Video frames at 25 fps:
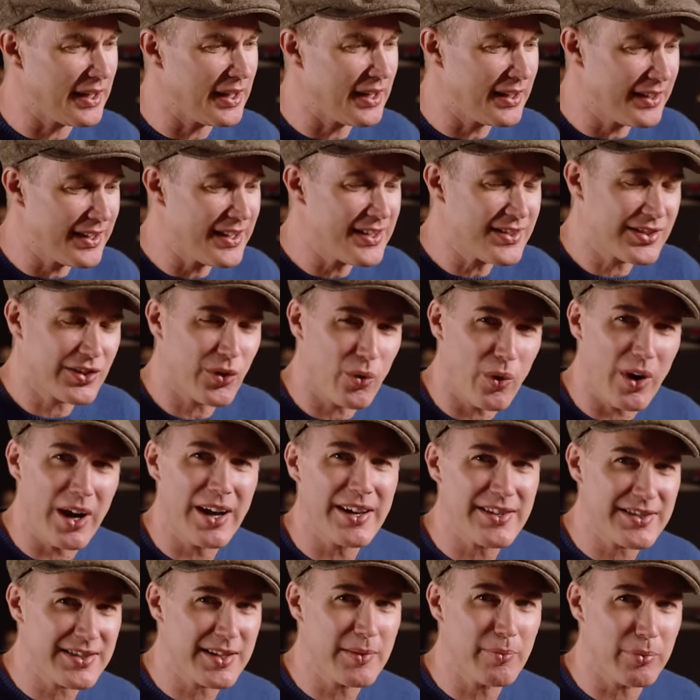It is
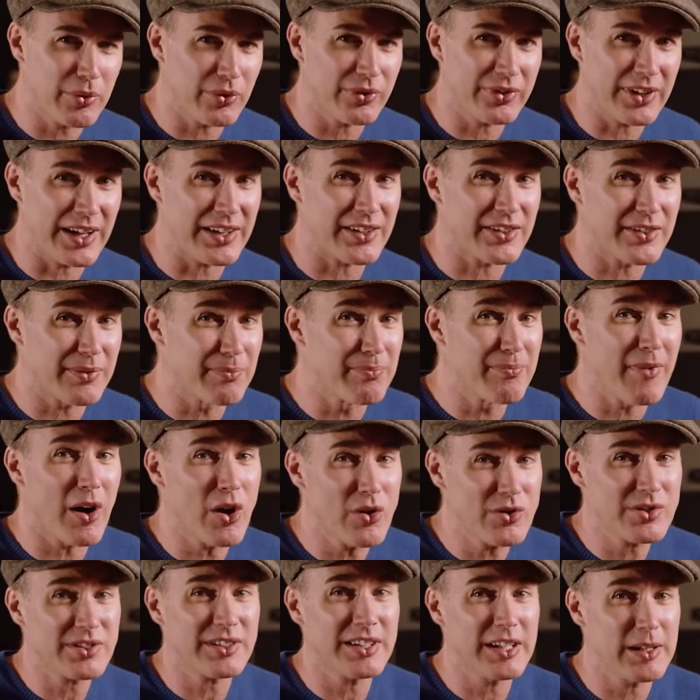quite a simple sound. It's
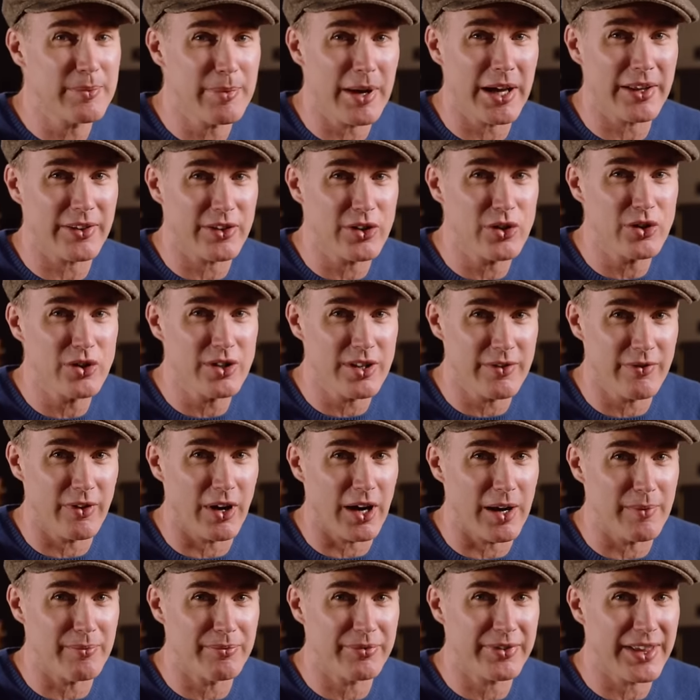mostly about the
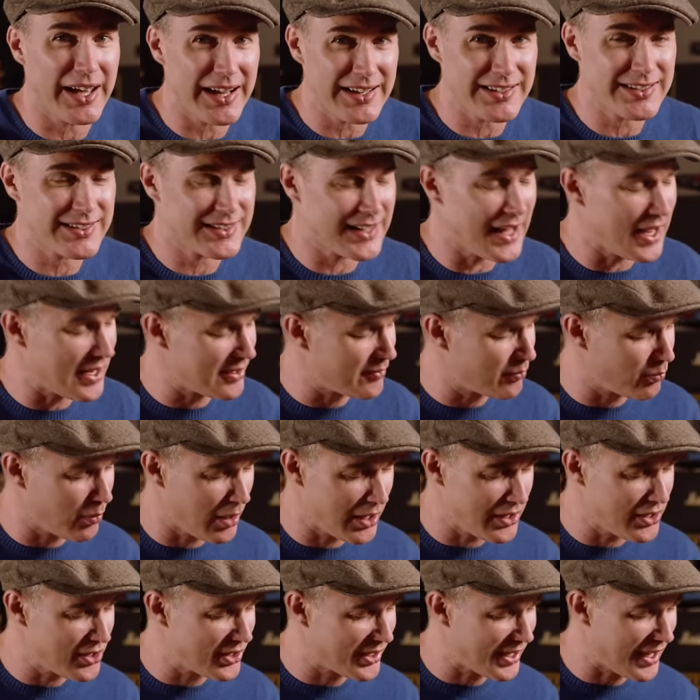Univibe. That's that
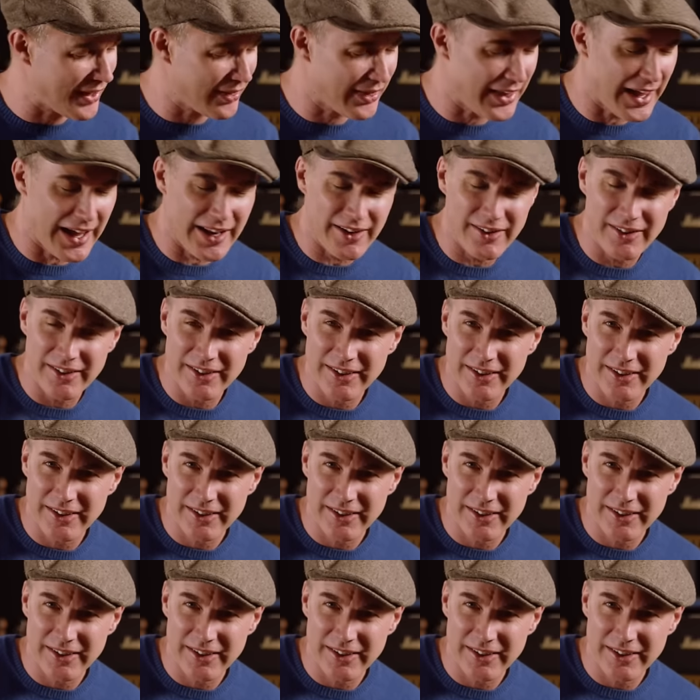where you get that